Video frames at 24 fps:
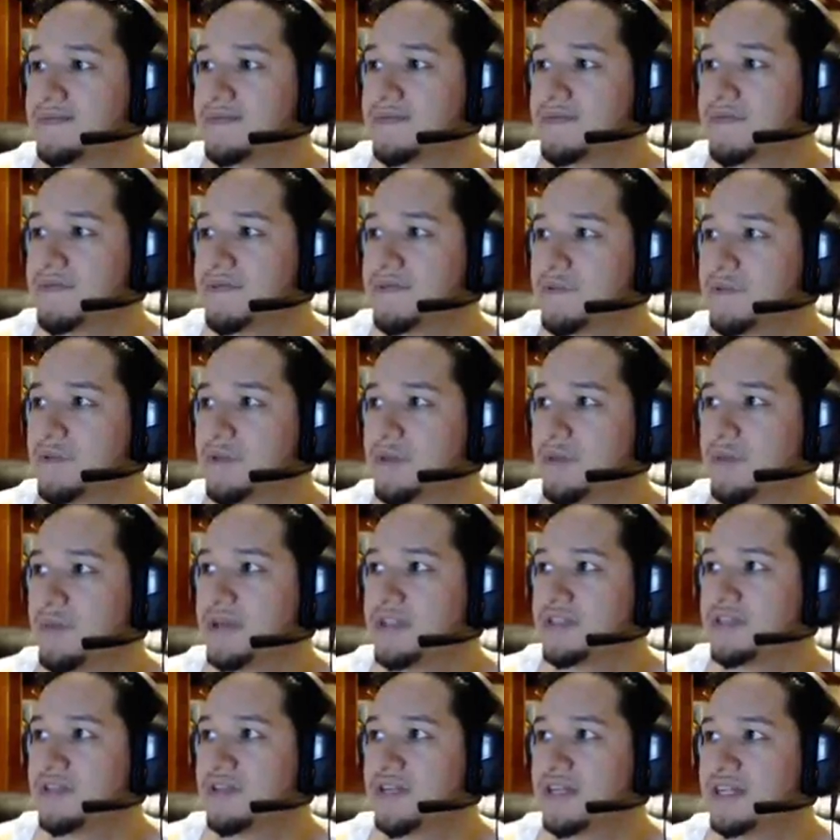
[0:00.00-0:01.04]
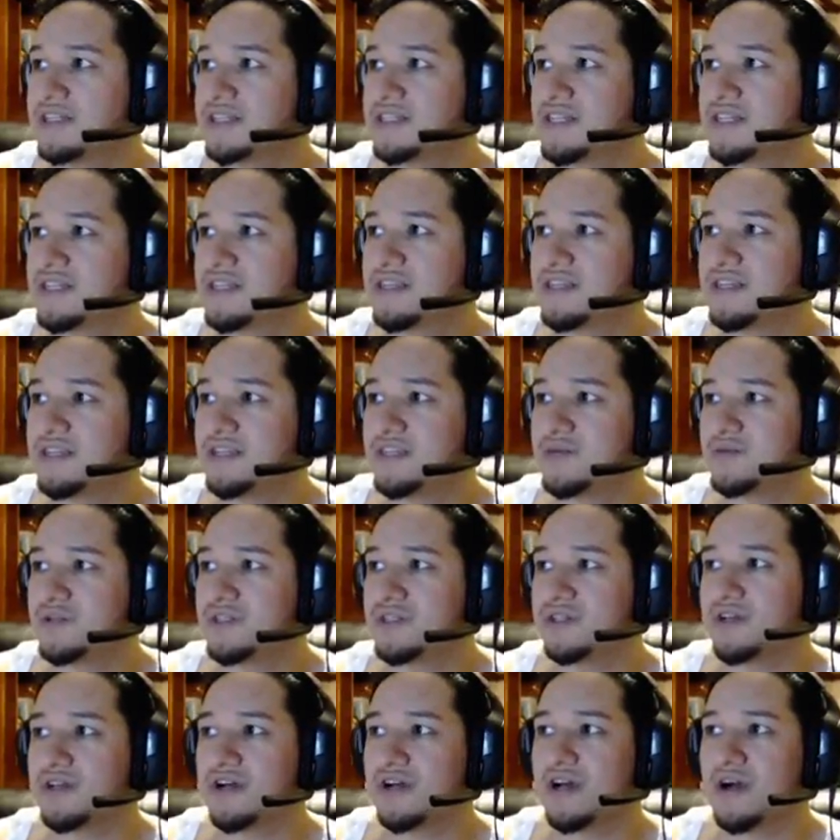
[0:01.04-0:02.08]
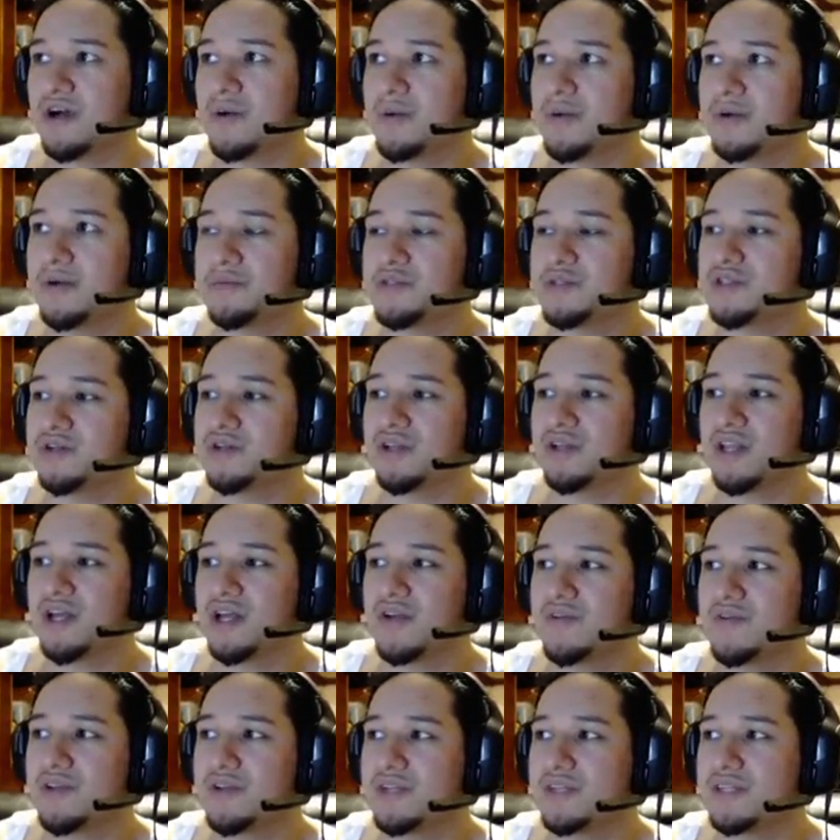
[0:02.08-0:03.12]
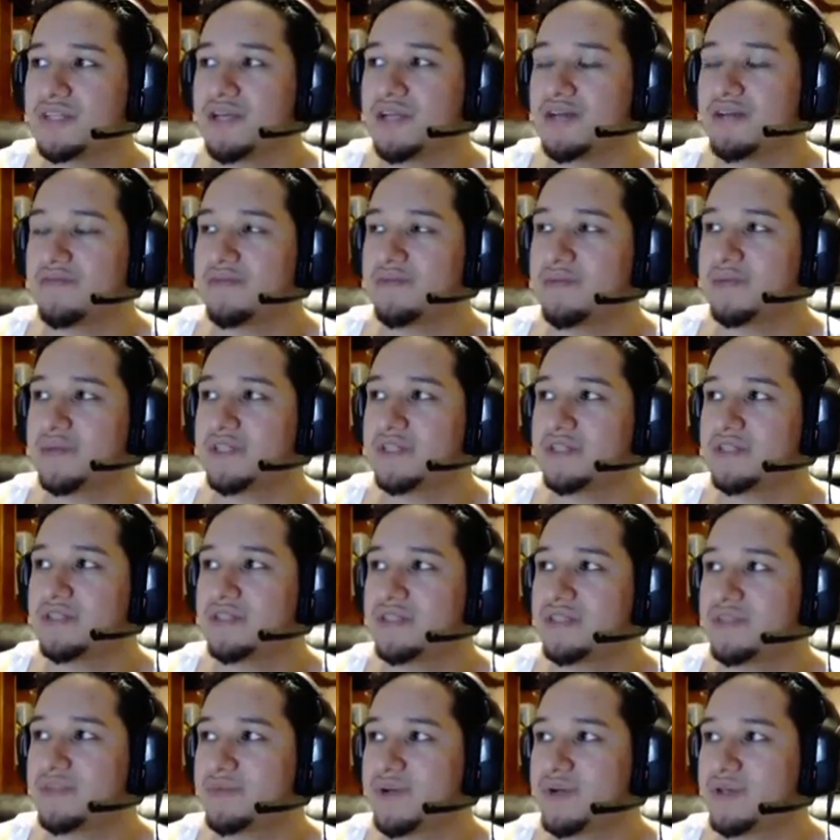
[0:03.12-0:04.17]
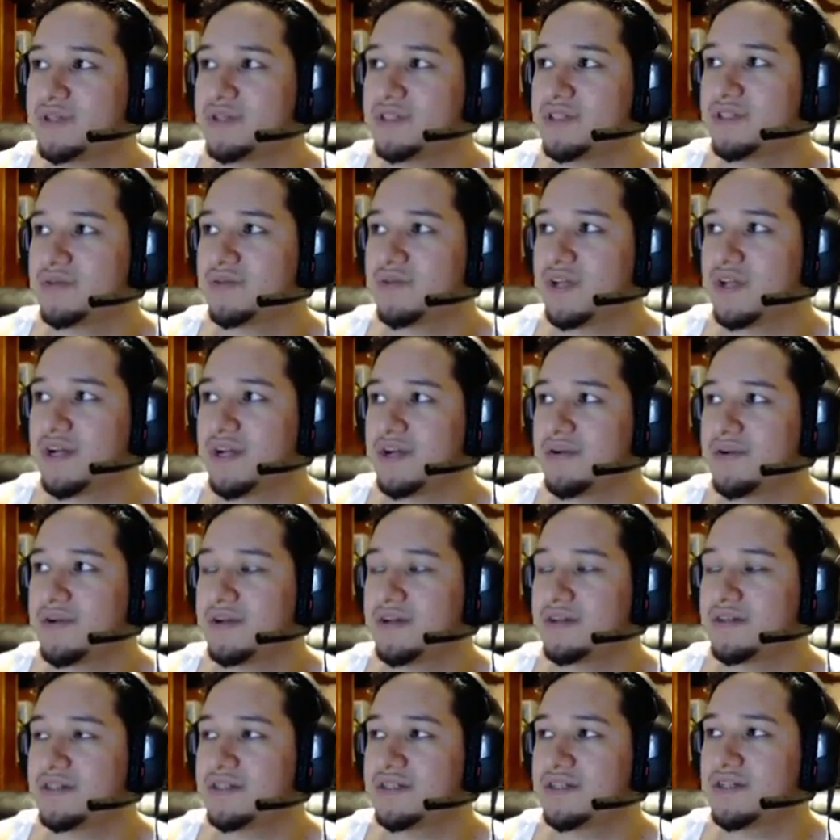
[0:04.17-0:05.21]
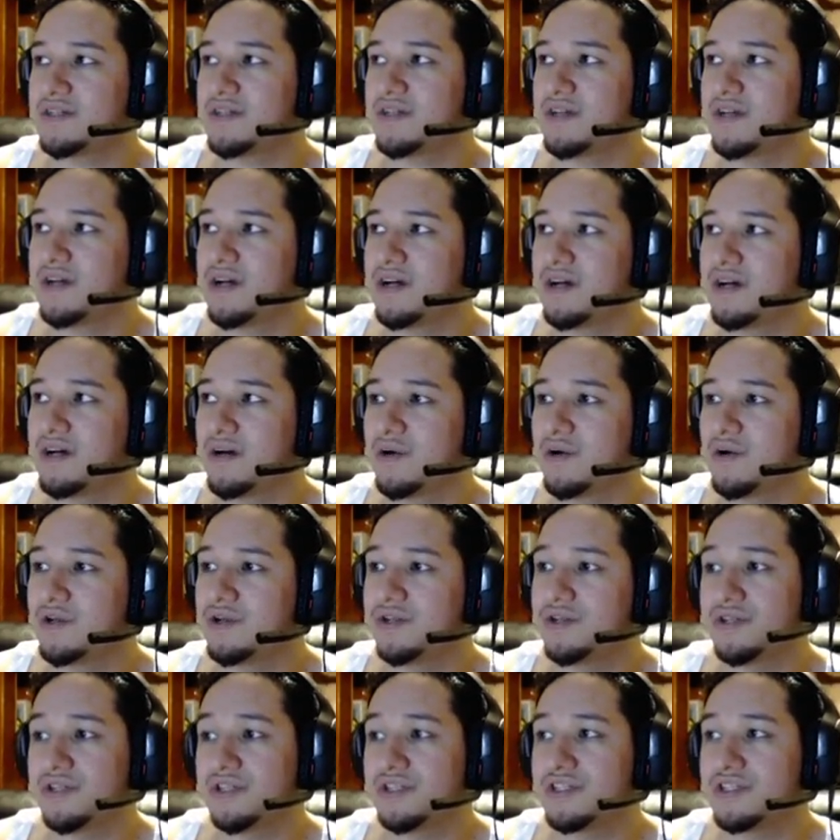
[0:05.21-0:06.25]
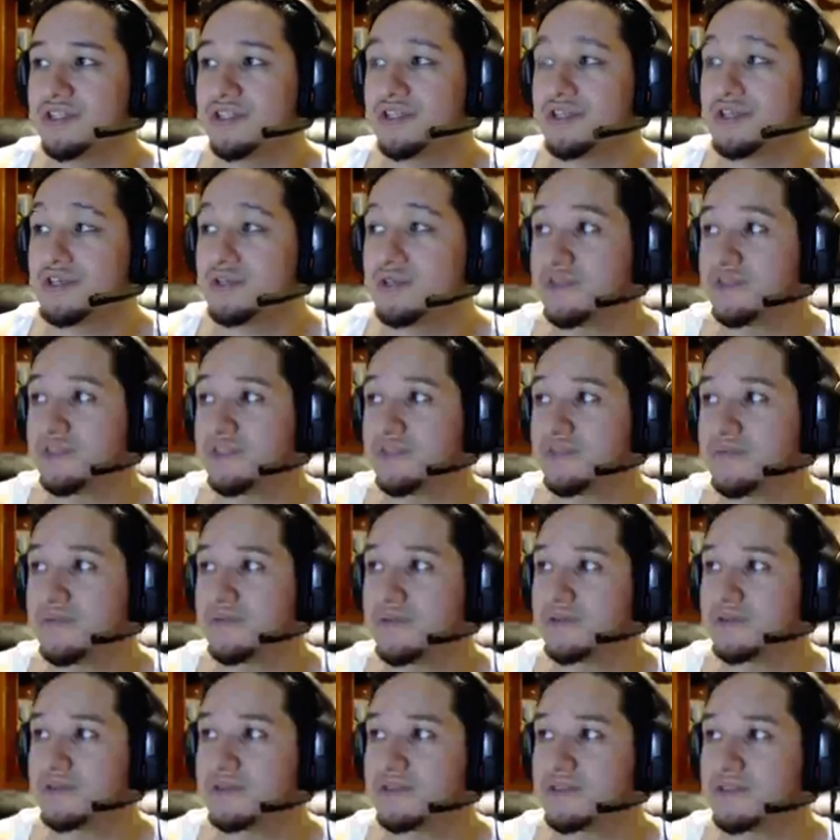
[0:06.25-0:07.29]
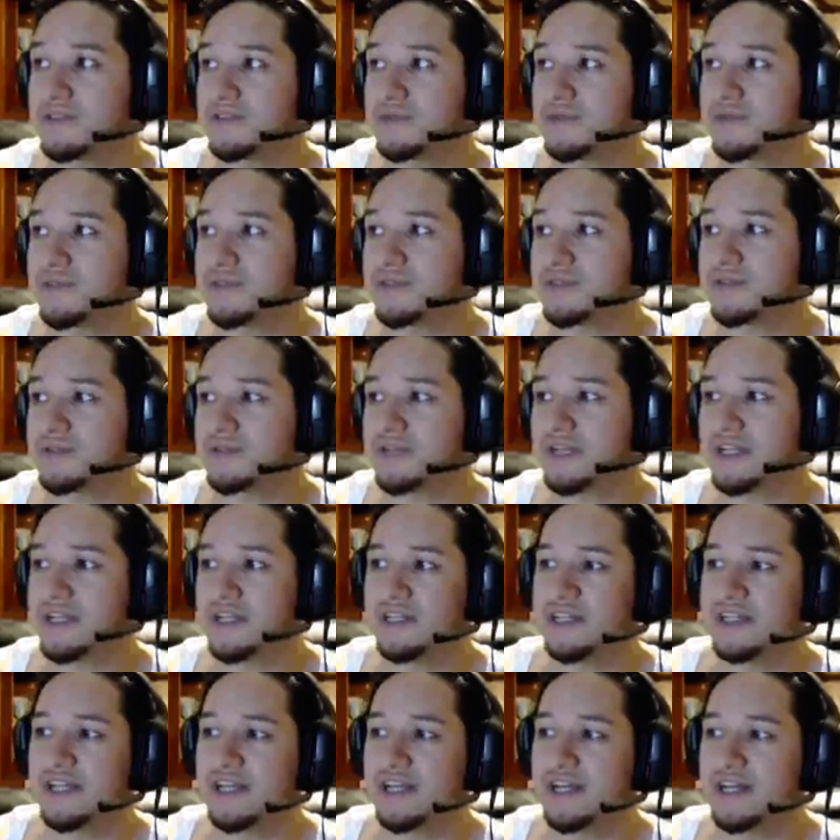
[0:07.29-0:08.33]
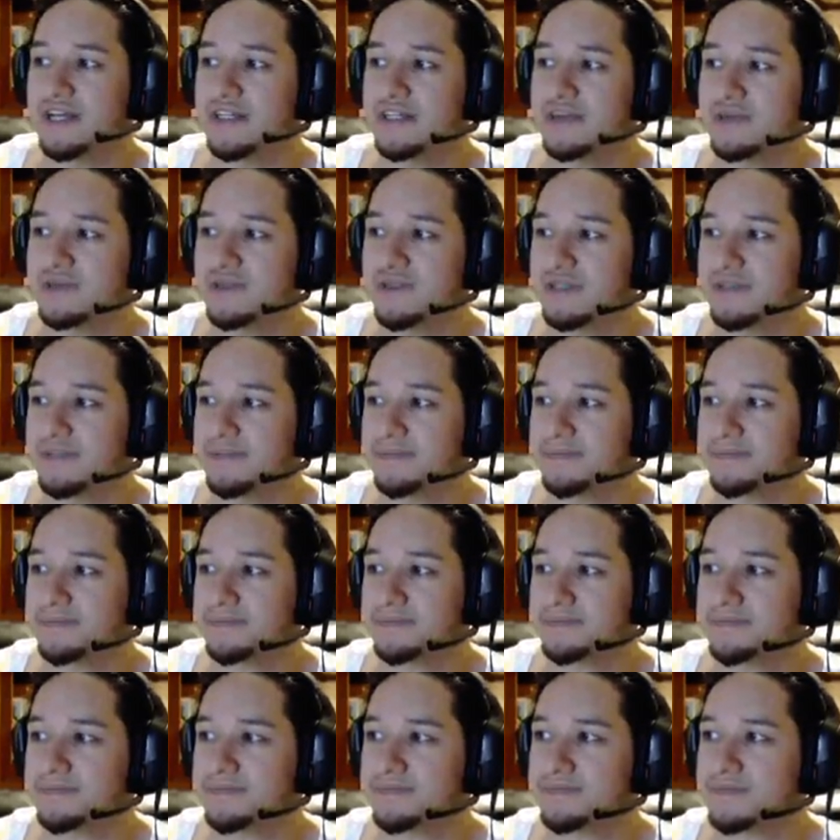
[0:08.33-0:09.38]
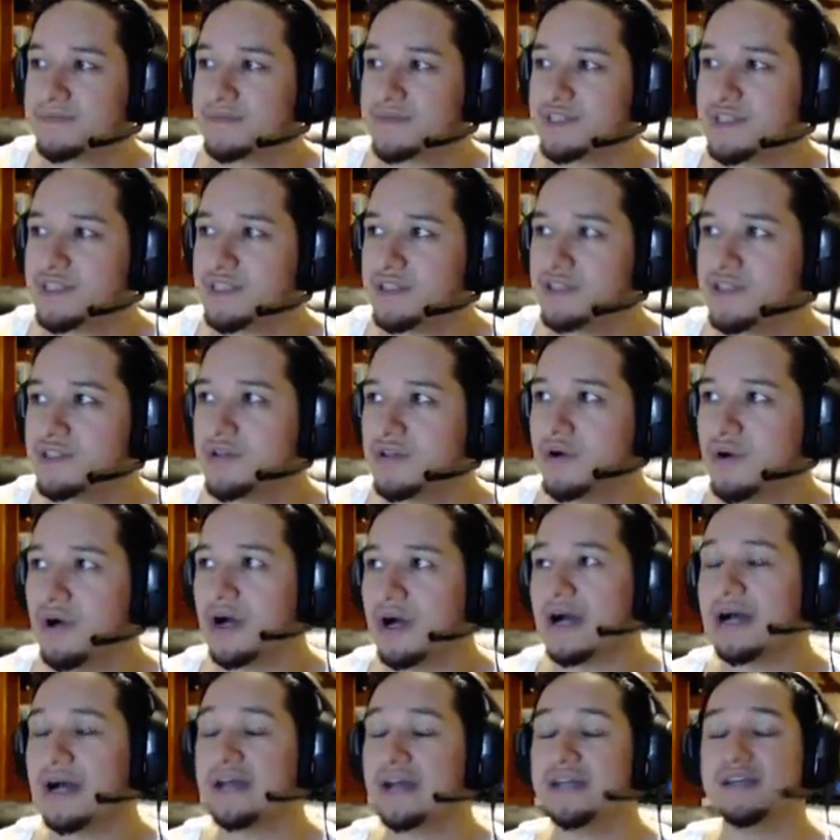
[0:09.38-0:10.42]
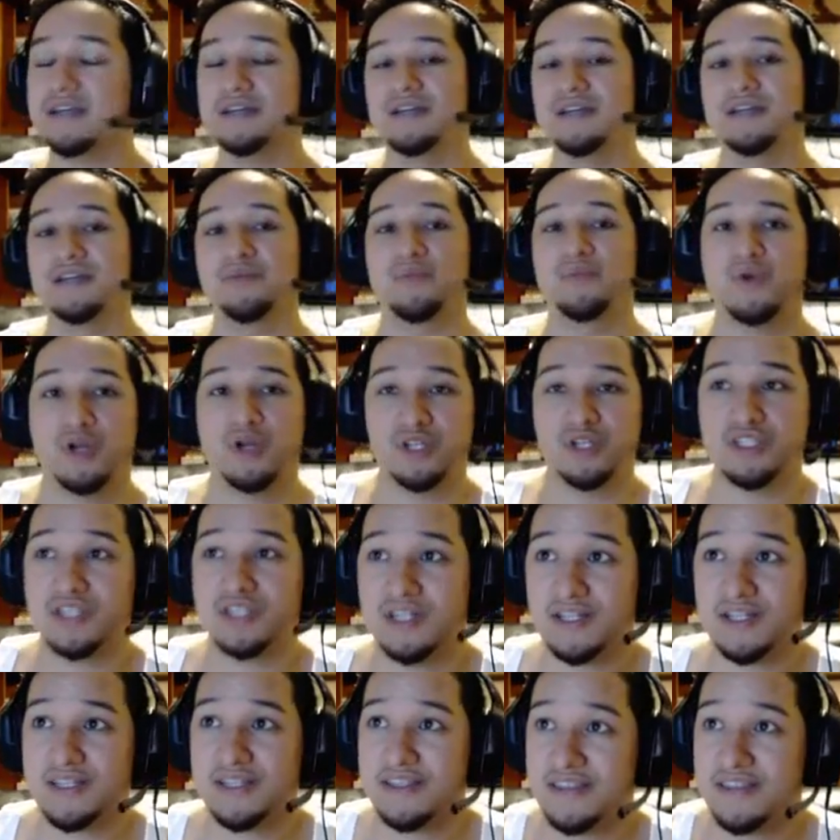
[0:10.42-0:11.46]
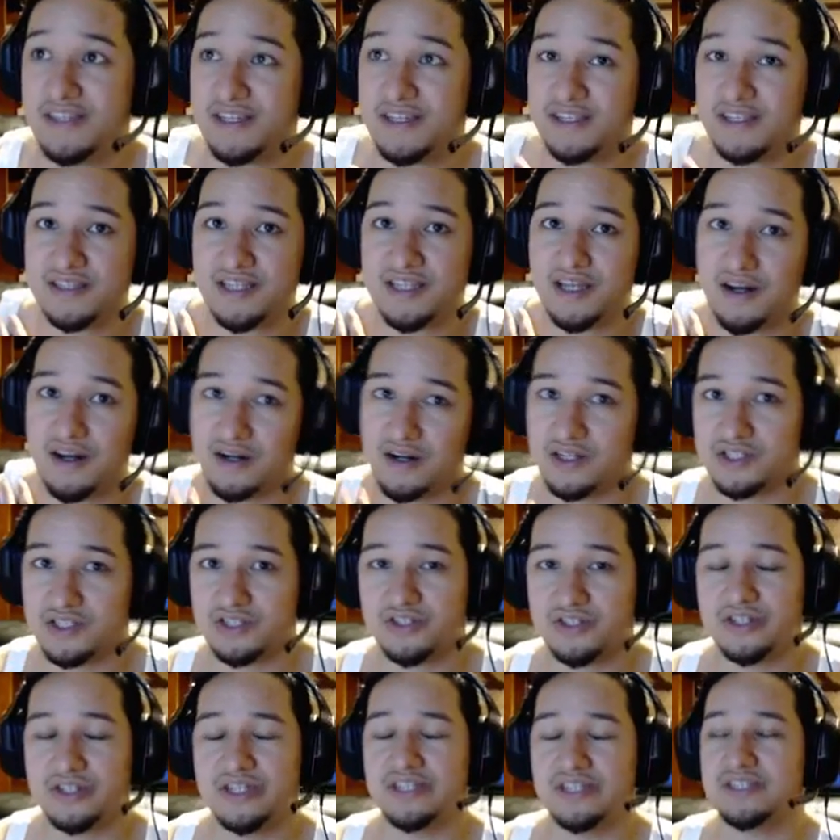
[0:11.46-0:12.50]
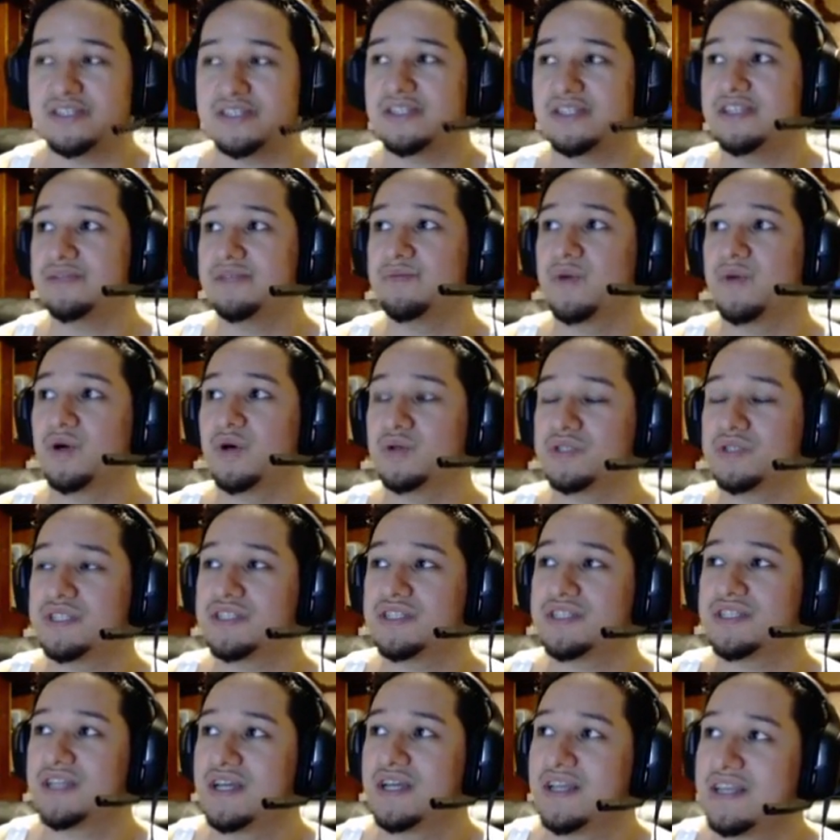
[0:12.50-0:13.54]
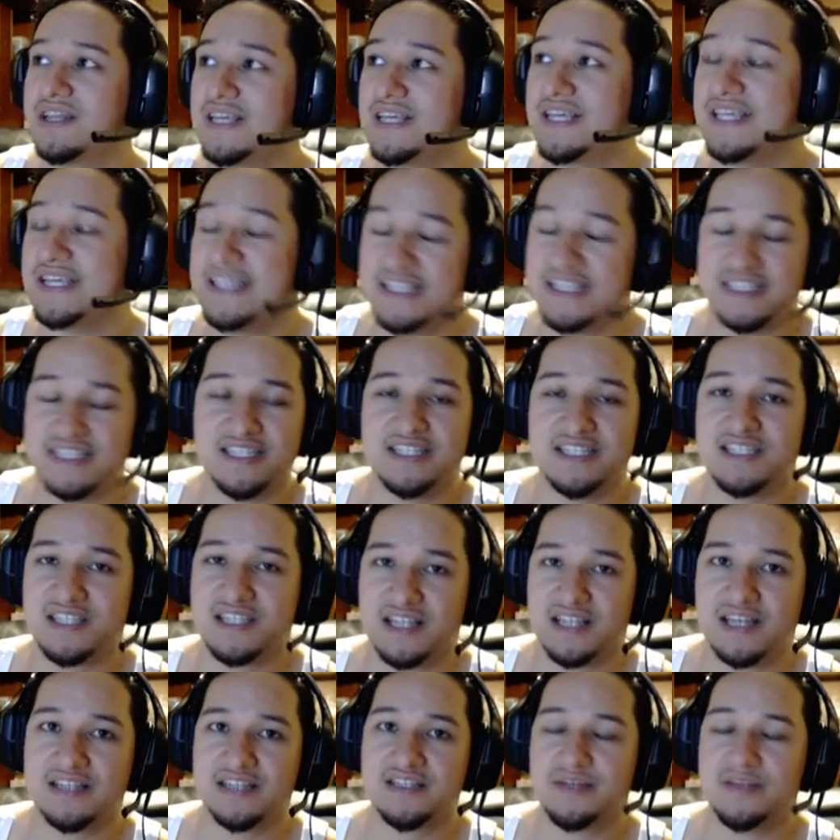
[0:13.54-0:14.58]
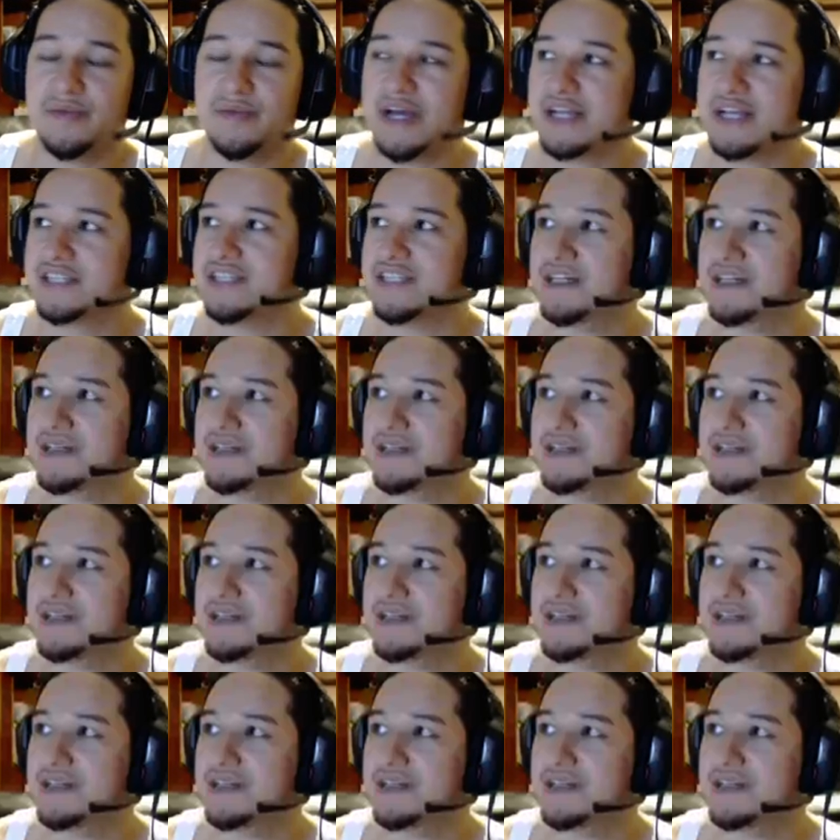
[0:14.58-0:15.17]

with a bunch of, like, say these, which I'm sure a lot of you guys have a bunch of these bows lying around. Or you can just use these bows as well, so any Deadeyes really. So I personally think that Archer is the easiest class to max out.